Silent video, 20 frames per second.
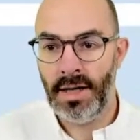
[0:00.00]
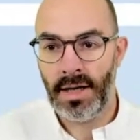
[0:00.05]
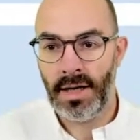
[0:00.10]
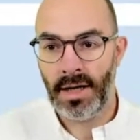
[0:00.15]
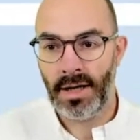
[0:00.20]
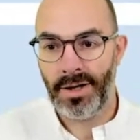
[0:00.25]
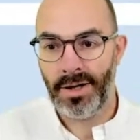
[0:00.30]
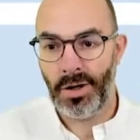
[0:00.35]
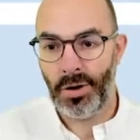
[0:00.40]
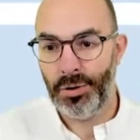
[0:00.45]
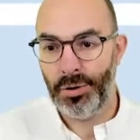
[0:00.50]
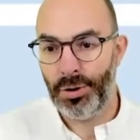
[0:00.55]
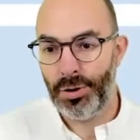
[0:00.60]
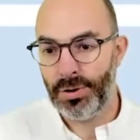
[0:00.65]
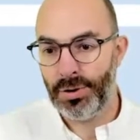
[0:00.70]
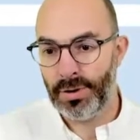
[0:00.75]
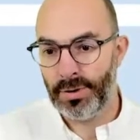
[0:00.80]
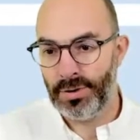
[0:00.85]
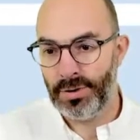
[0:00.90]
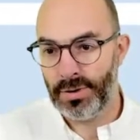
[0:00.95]
although
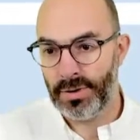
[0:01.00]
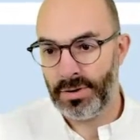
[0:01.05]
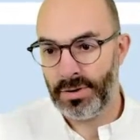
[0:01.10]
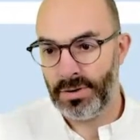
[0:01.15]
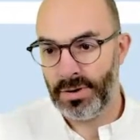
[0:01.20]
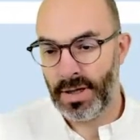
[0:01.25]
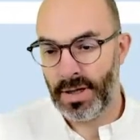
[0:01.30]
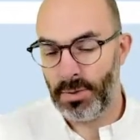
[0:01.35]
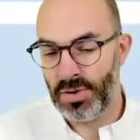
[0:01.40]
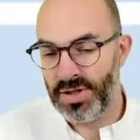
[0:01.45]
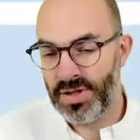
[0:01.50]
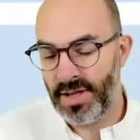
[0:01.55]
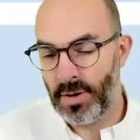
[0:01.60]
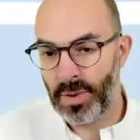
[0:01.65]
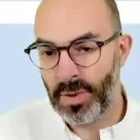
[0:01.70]
I would say the